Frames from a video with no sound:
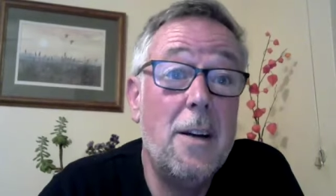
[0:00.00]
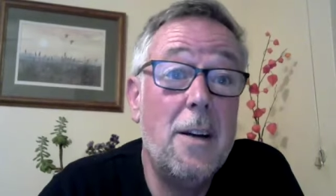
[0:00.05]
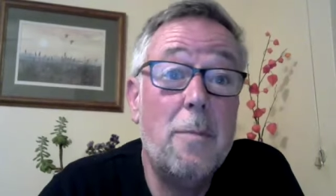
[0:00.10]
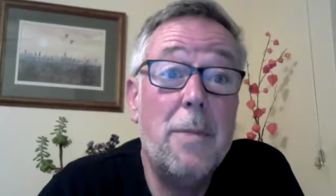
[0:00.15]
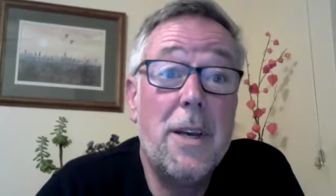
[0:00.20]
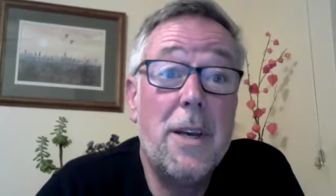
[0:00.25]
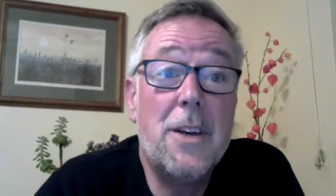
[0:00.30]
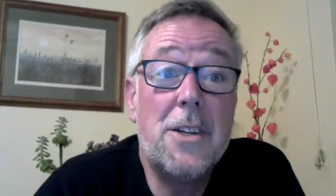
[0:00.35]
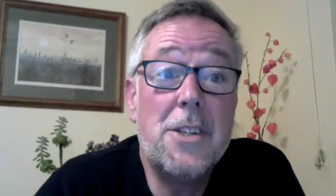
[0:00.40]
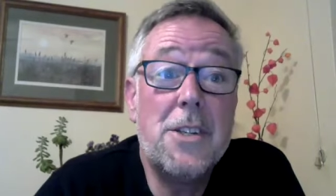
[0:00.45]

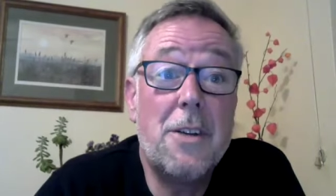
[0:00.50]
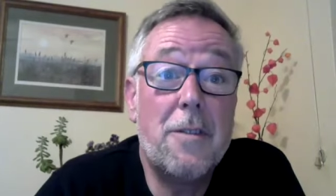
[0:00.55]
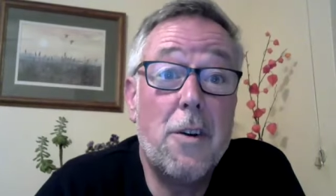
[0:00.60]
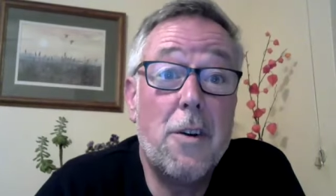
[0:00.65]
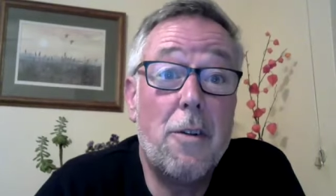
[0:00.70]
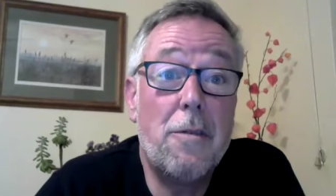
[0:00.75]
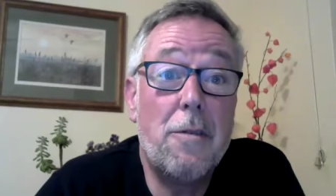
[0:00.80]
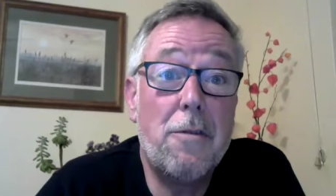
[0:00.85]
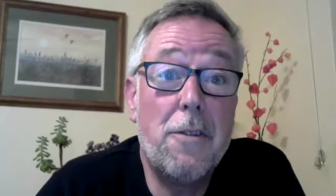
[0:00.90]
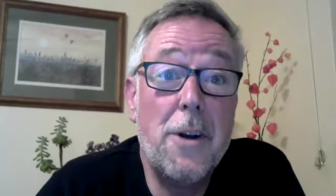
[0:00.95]
because I've
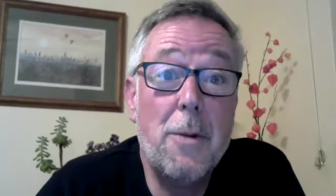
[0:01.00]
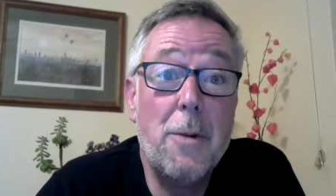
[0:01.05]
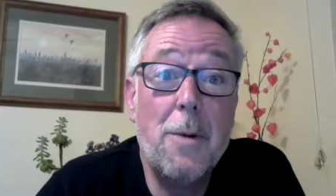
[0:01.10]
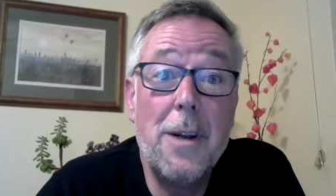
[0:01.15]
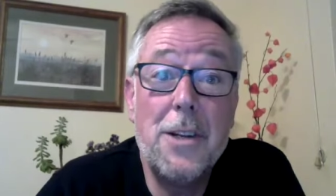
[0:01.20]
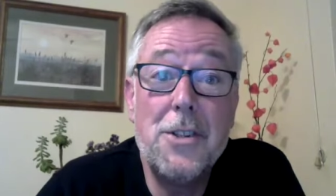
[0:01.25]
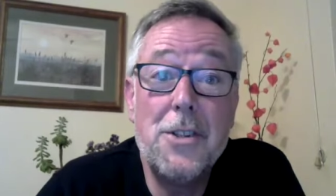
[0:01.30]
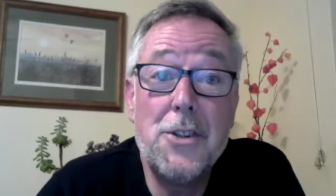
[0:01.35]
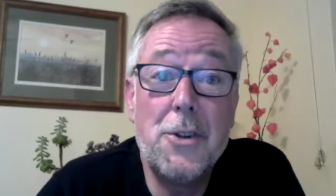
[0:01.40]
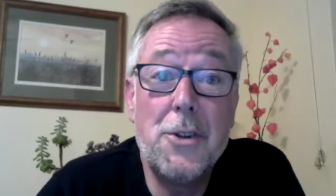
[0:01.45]
got free will
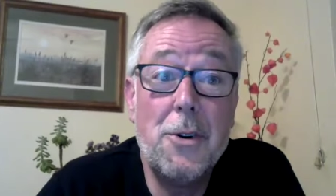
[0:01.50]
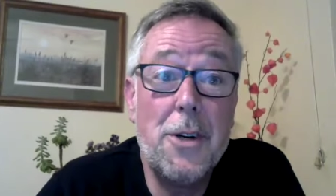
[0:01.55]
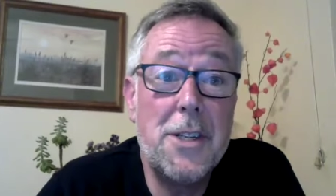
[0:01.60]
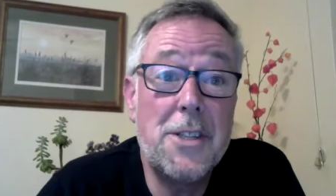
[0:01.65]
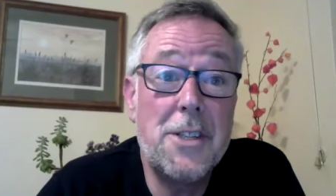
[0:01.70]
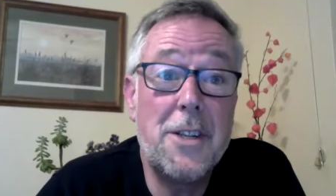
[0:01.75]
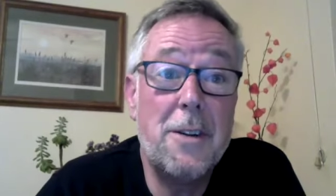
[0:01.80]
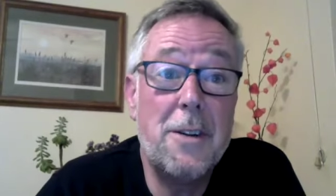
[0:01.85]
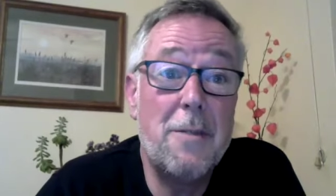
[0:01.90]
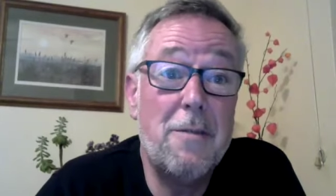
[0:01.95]
and
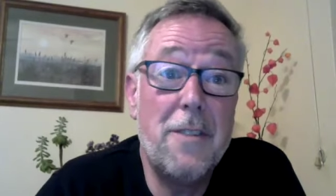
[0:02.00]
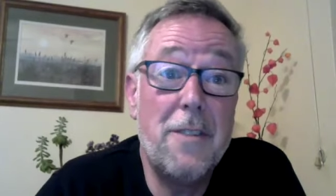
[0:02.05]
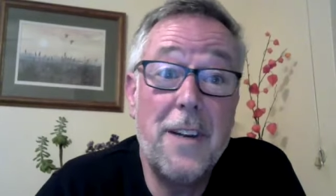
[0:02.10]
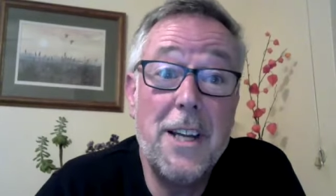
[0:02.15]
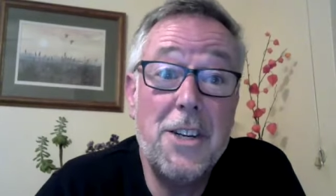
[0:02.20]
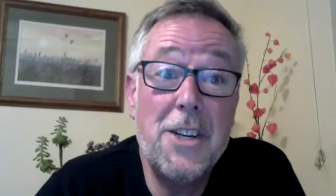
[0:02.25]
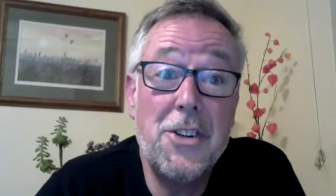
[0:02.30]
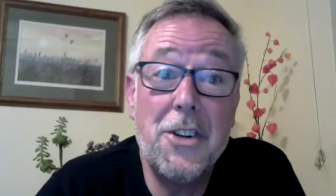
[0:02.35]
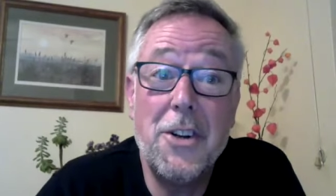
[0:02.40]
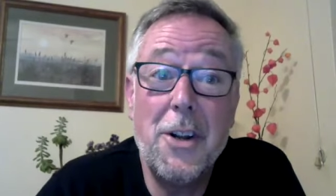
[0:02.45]
choice and
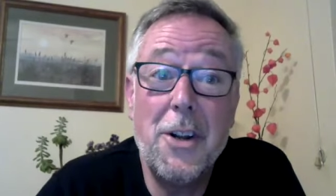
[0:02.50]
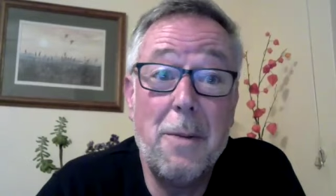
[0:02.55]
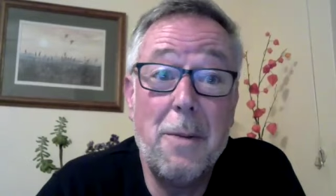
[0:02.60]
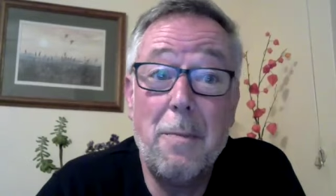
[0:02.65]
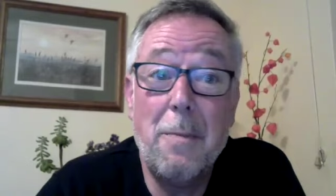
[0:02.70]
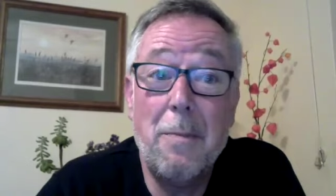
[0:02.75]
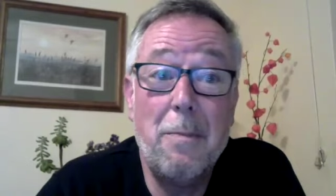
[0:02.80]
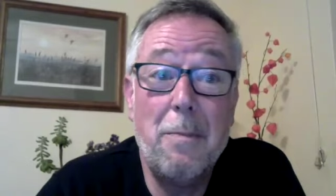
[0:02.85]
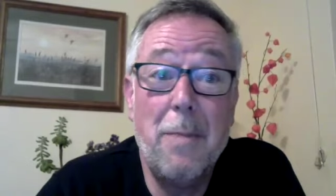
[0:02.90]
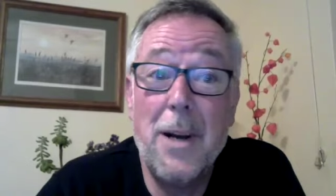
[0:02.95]
volition and
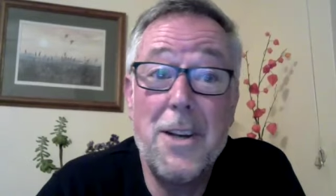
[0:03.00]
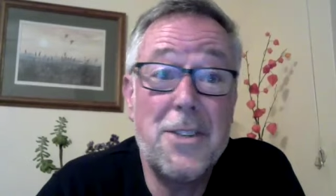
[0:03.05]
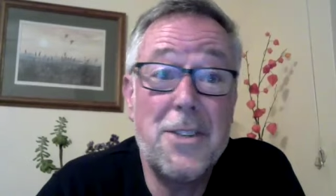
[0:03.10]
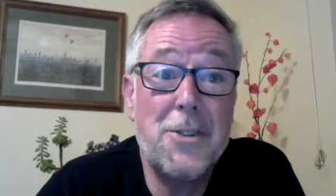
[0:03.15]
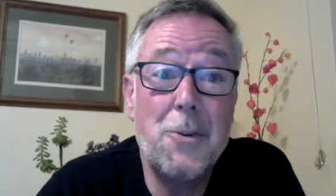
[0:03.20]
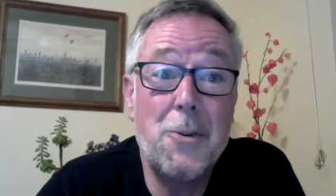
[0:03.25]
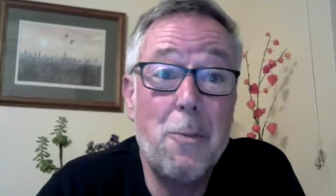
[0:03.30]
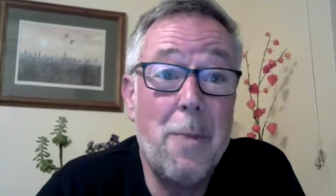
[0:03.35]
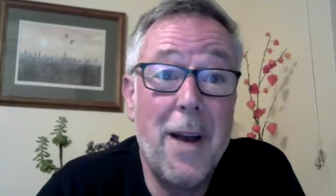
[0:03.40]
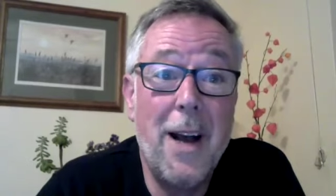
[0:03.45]

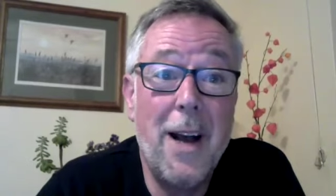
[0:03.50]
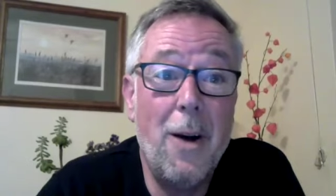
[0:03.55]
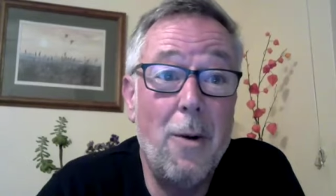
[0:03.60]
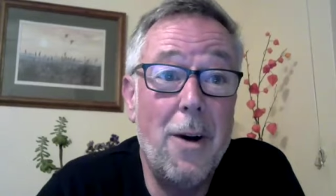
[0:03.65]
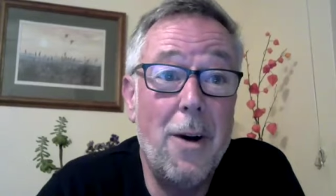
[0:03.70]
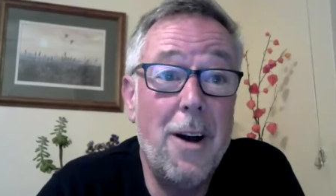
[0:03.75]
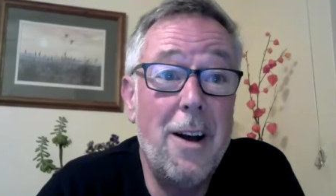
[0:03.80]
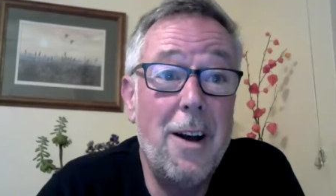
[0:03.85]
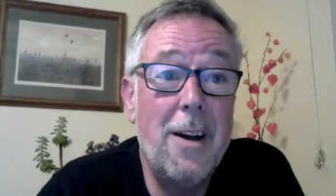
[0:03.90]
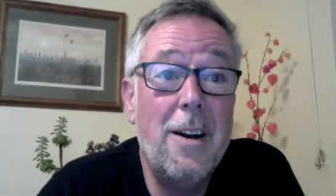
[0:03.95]
personal
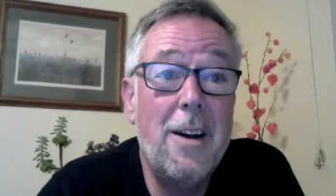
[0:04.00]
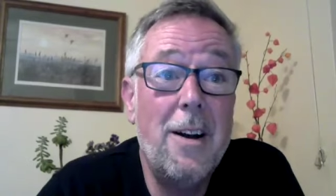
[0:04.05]
power,